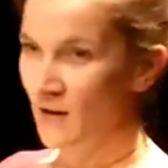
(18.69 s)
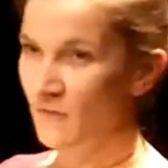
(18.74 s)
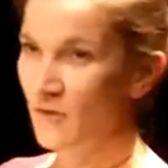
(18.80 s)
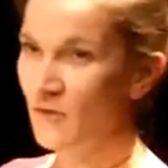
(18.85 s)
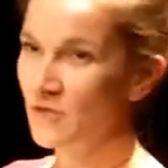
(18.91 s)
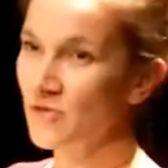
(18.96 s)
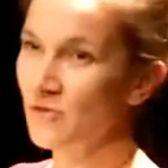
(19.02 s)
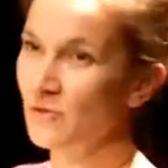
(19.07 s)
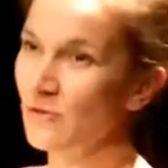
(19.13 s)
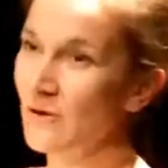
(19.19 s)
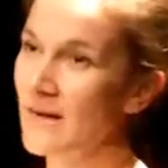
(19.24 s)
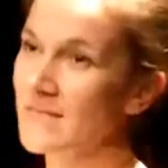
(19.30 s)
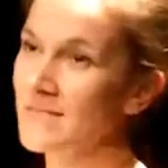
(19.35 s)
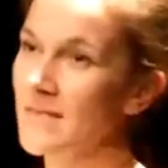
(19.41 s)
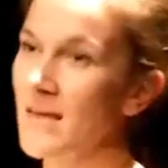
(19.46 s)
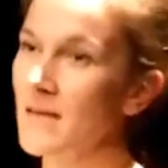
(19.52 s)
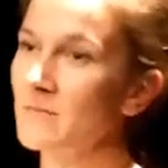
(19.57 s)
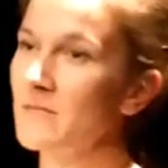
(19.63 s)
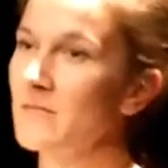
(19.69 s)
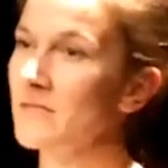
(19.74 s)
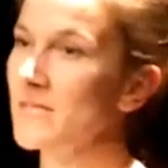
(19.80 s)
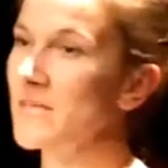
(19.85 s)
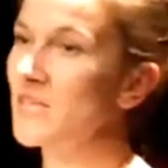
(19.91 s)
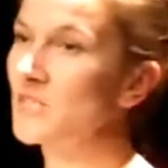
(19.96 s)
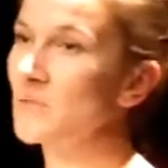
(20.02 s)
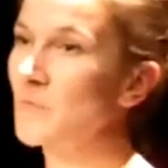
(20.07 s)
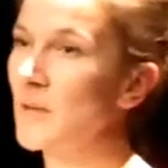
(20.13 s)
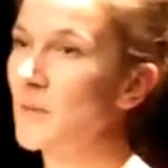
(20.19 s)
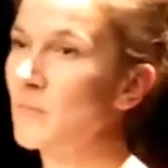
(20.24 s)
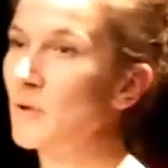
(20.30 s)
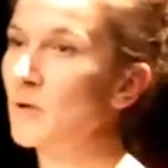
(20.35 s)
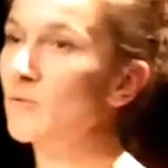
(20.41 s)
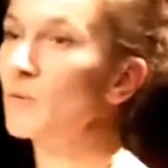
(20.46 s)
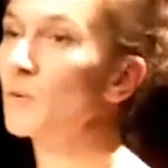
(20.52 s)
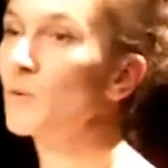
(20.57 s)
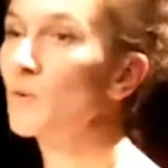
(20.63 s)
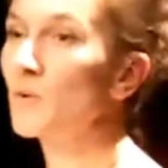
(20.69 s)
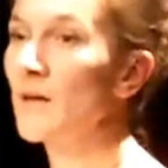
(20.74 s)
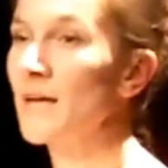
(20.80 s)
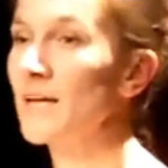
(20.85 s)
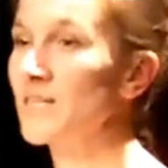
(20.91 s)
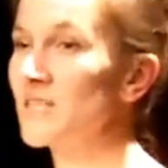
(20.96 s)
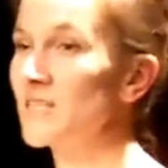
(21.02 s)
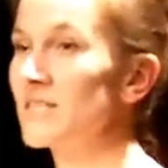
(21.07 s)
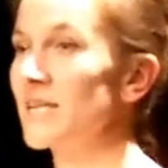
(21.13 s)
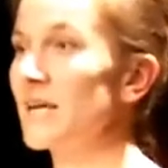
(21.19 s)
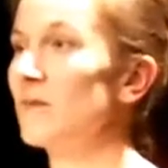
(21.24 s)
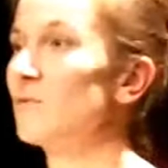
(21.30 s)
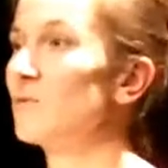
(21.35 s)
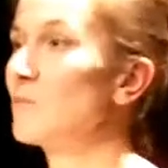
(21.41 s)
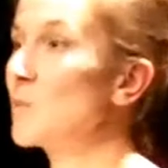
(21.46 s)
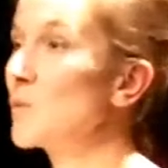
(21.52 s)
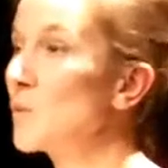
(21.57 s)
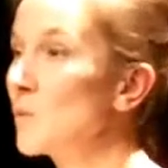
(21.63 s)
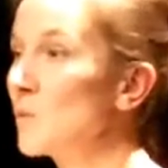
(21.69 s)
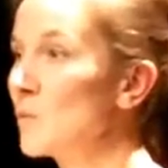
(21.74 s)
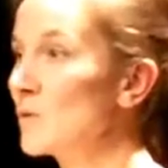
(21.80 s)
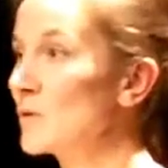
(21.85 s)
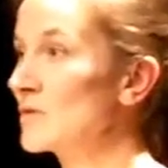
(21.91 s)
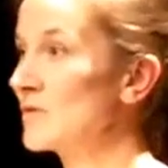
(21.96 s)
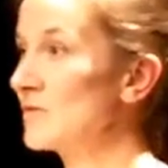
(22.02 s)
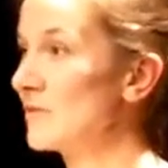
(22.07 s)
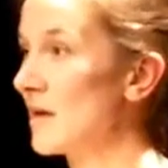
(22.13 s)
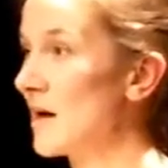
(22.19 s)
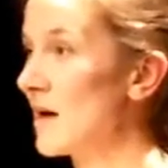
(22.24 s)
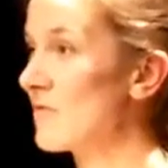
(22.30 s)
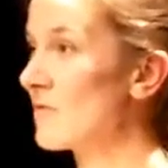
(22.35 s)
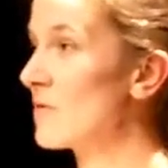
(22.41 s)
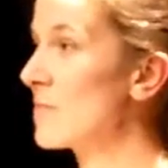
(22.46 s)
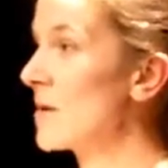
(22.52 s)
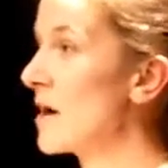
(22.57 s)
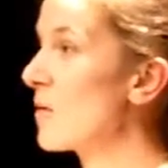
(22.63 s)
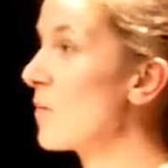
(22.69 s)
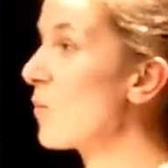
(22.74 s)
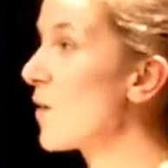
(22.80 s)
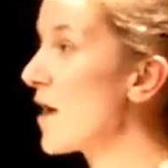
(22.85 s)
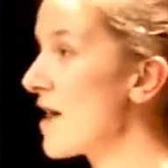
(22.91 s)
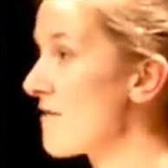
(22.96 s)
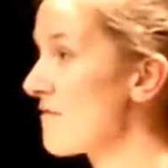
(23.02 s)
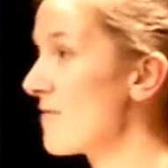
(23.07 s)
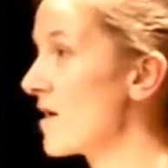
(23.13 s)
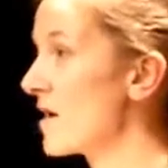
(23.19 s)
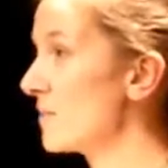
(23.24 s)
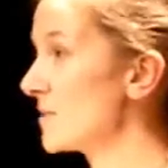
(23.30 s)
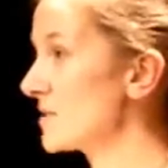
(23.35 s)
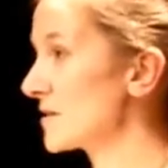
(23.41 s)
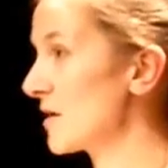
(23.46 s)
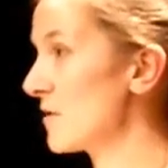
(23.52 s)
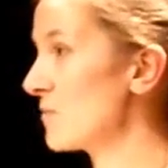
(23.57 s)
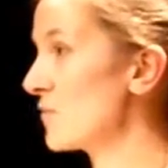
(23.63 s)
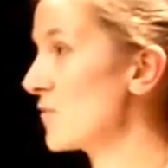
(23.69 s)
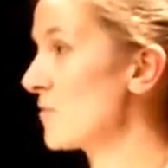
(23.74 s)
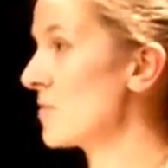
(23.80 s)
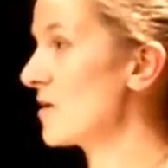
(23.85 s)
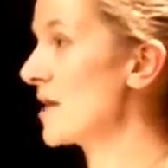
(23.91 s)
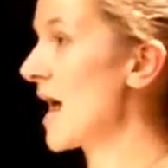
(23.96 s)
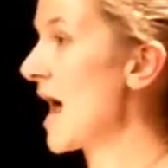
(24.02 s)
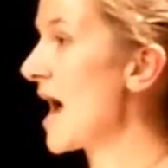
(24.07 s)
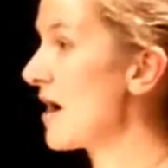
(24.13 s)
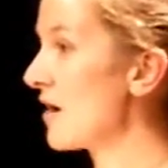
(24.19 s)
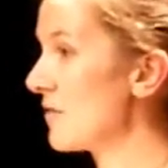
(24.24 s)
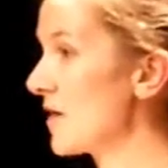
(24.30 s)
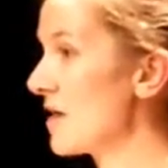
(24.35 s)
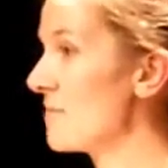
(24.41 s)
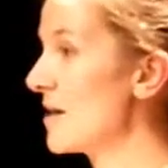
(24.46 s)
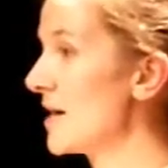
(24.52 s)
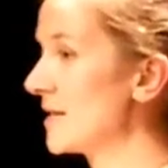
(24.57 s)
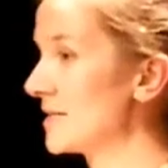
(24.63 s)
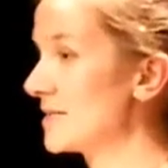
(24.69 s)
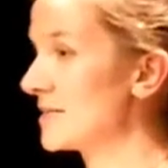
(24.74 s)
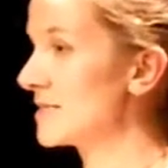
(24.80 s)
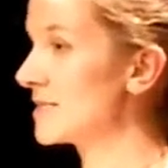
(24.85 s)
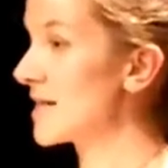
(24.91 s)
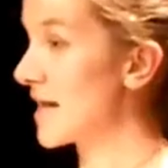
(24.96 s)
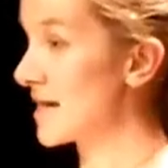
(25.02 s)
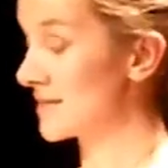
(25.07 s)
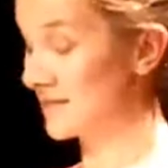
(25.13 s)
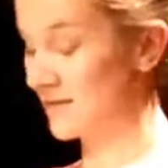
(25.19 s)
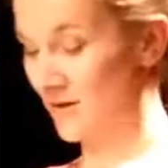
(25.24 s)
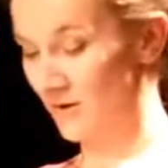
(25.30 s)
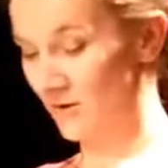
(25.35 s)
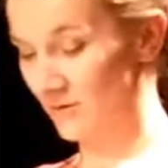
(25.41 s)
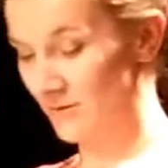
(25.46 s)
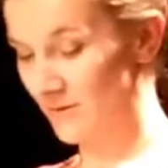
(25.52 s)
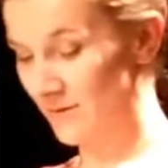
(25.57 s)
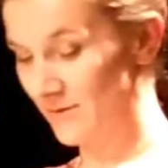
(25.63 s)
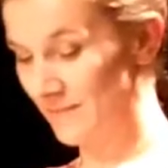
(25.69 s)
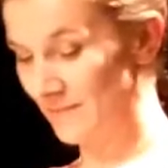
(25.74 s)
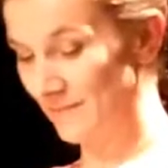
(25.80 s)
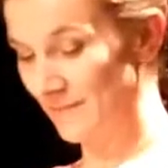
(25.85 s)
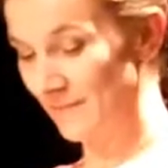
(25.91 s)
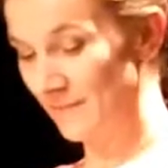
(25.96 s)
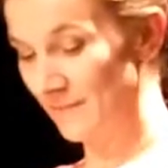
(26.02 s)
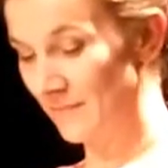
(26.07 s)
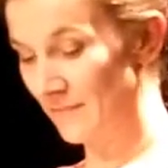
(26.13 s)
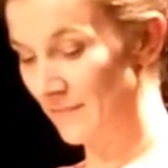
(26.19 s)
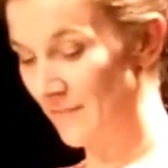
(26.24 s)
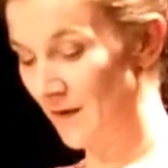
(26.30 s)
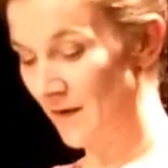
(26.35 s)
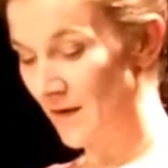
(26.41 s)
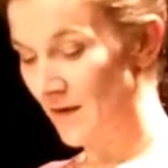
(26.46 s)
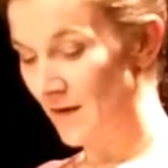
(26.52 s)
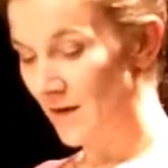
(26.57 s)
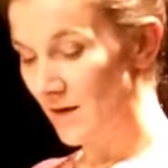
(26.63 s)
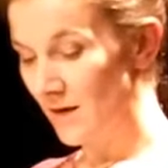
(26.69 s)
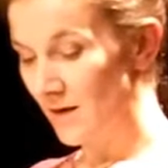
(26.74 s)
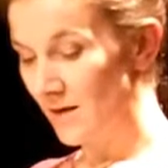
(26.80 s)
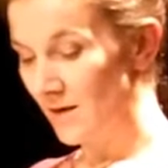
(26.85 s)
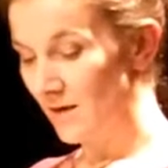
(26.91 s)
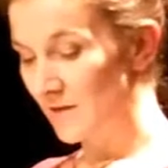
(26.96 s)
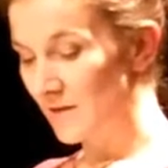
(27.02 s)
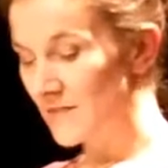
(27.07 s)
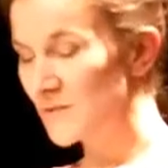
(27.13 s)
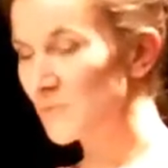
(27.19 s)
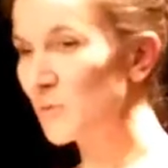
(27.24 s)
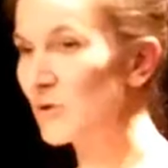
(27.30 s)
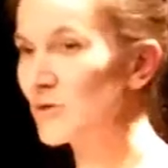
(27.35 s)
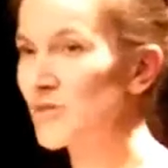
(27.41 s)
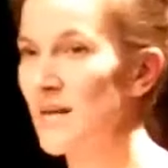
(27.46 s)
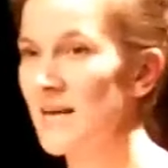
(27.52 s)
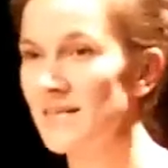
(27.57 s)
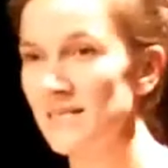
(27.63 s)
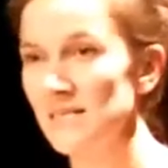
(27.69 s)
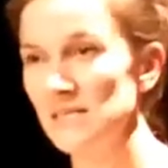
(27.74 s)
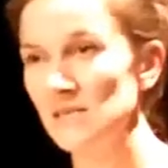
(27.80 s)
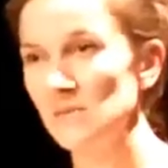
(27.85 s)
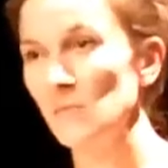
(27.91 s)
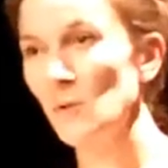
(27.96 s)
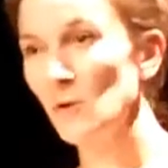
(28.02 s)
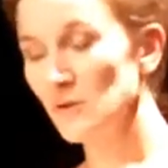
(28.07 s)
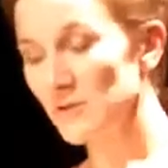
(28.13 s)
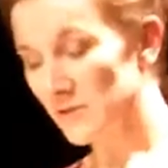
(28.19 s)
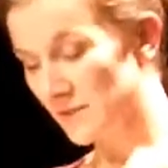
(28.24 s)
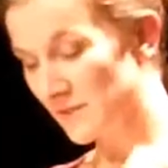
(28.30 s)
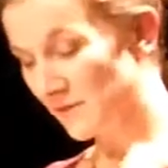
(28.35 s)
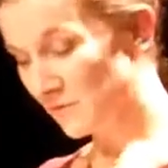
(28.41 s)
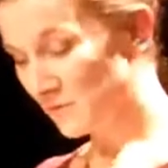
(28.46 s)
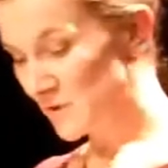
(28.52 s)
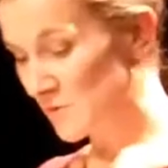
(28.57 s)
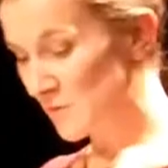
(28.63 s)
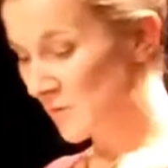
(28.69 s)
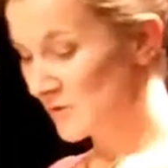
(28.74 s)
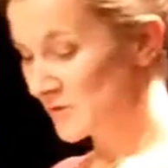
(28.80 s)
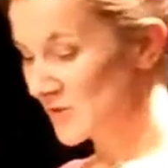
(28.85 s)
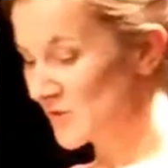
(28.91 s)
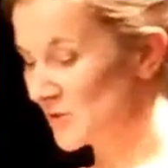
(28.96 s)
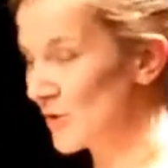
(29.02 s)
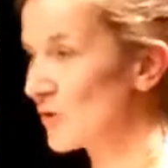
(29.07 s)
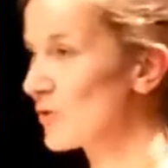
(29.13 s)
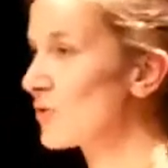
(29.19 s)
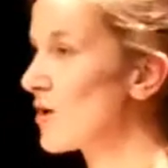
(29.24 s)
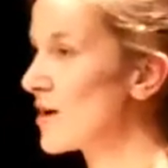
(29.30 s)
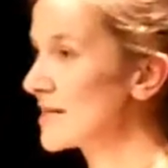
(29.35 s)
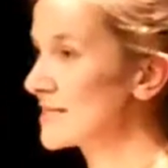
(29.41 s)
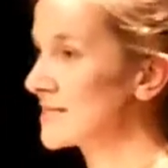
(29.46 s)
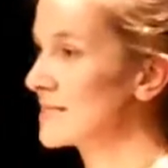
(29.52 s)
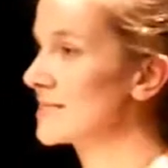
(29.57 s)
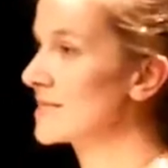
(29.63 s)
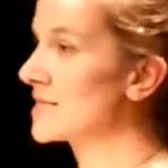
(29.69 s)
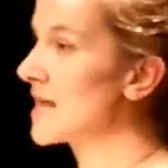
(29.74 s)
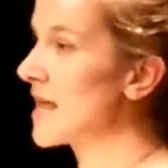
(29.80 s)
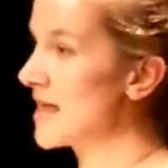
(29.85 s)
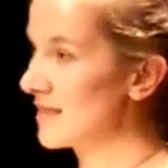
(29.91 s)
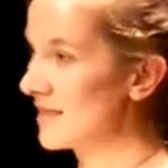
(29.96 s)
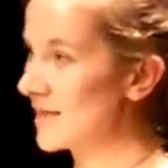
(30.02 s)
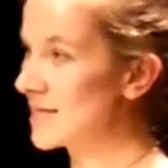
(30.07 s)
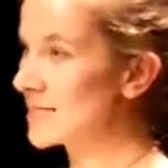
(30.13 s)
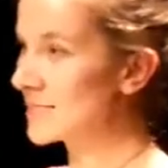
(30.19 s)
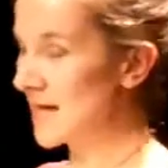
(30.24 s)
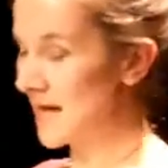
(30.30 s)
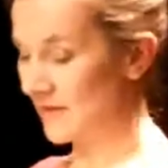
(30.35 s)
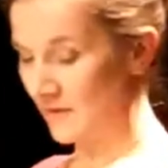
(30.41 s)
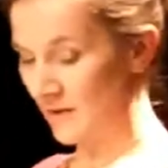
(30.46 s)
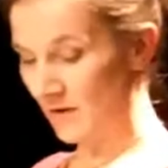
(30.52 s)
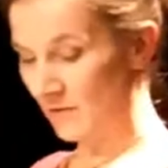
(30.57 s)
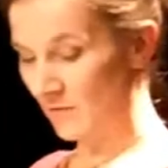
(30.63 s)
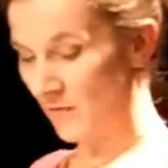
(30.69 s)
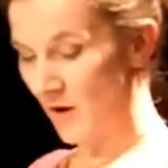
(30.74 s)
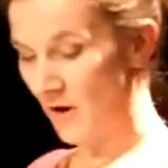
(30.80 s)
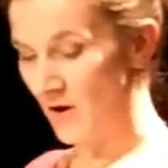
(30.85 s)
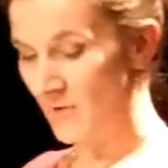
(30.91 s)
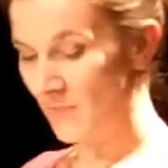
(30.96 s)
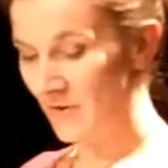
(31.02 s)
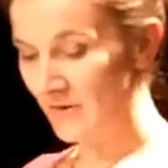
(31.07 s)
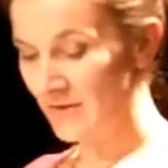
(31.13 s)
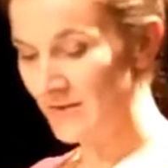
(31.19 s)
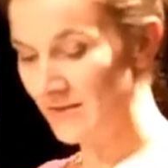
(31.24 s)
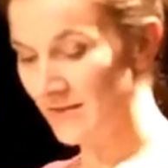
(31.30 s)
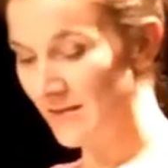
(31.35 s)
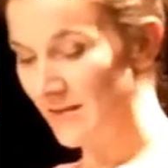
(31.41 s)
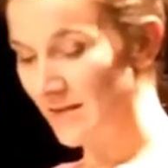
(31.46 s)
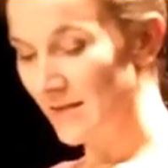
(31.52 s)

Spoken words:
Future Threads aims to teach people of all ages and from all walks of life about where fibers come from and how they're made into textiles. This project is a positive response to a crisis in ethics and the environment.